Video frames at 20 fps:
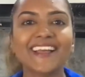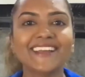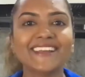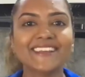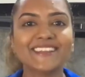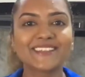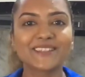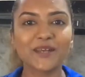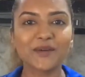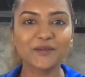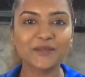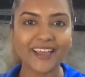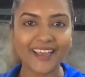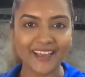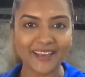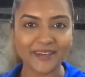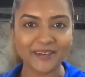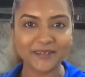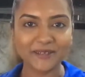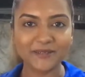So
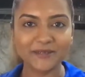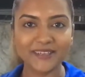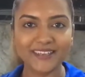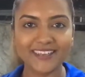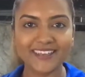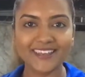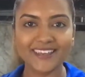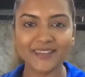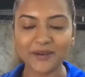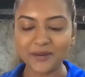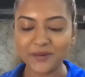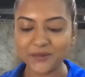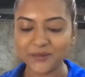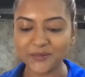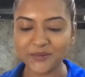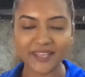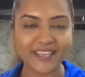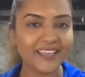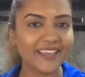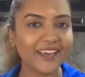now
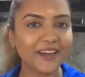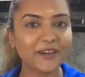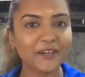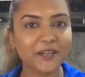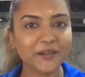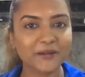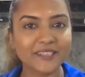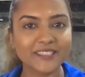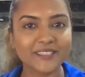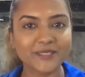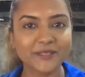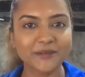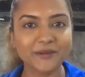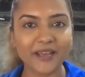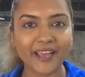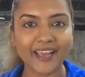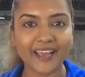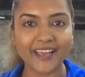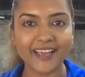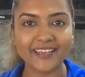we are going to
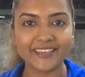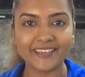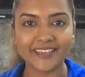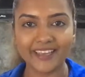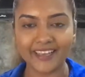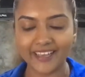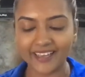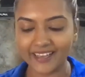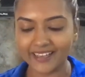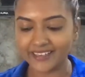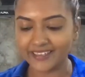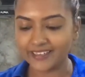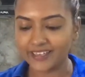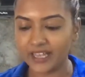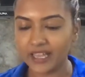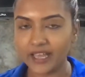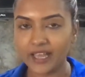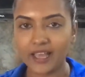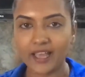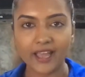add in
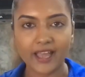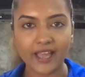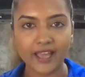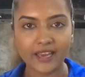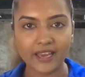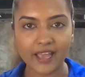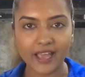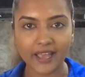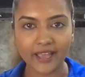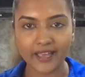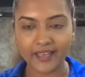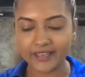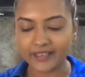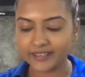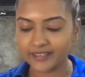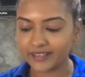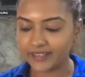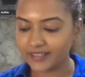an egg.